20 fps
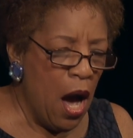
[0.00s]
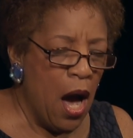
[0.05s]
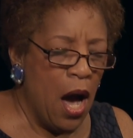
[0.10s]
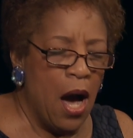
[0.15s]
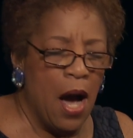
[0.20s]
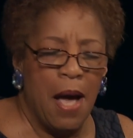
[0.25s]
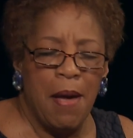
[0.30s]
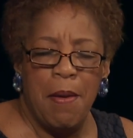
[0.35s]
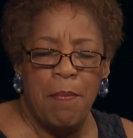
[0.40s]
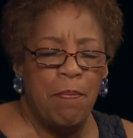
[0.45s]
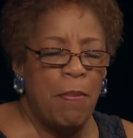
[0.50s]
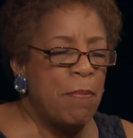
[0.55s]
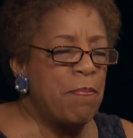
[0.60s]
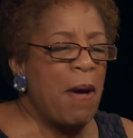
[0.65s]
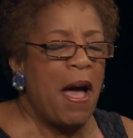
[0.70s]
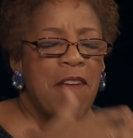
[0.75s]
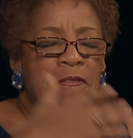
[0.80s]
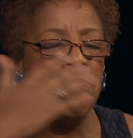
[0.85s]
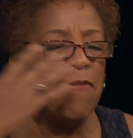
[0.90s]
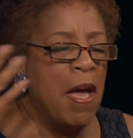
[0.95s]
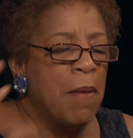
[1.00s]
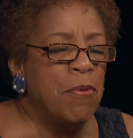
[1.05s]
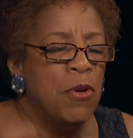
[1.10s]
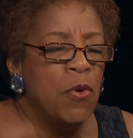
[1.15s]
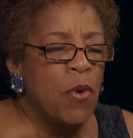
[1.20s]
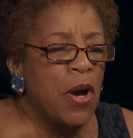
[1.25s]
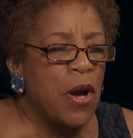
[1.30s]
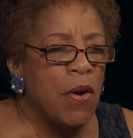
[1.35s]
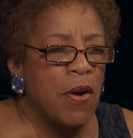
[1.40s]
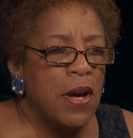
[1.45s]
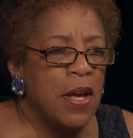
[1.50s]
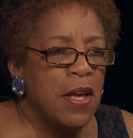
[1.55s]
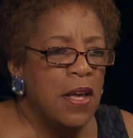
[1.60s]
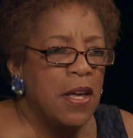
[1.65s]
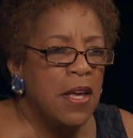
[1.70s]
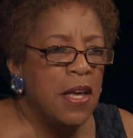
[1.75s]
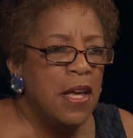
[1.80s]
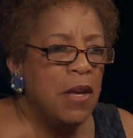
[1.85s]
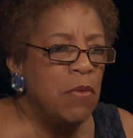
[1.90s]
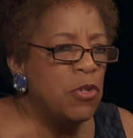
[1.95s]
Uh, but by February,
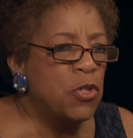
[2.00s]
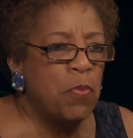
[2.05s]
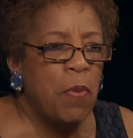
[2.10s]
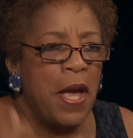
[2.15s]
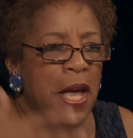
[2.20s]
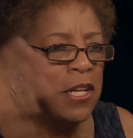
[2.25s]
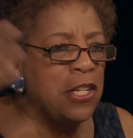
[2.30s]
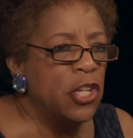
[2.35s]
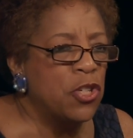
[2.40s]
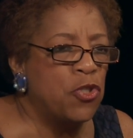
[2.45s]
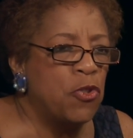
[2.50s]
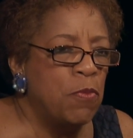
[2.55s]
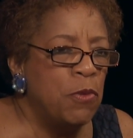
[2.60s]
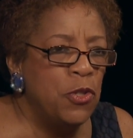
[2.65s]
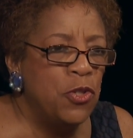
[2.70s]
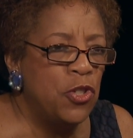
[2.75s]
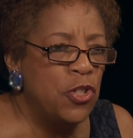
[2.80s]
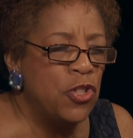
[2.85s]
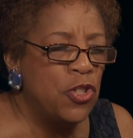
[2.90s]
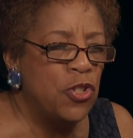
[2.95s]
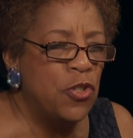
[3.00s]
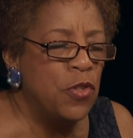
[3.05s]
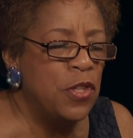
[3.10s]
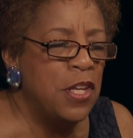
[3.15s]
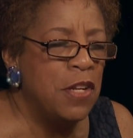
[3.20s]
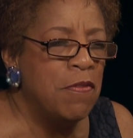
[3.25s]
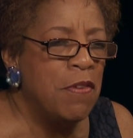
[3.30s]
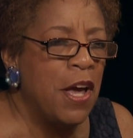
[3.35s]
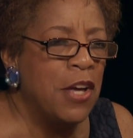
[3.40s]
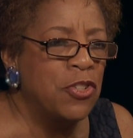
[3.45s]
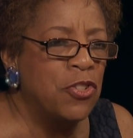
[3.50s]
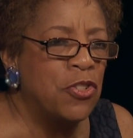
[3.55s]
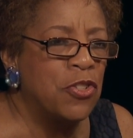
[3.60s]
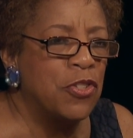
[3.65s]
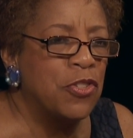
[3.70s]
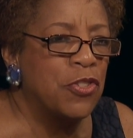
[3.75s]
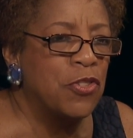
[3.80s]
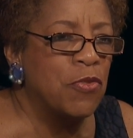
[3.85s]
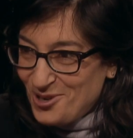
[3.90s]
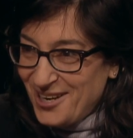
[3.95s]
he was paying distributions to the investors.
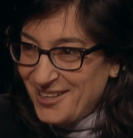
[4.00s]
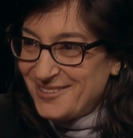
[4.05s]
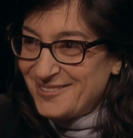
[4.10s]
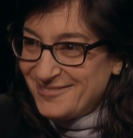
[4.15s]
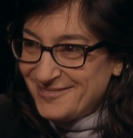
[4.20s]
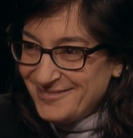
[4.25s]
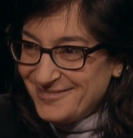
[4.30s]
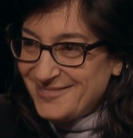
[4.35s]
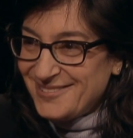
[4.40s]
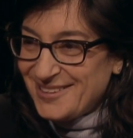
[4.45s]
That's right. right?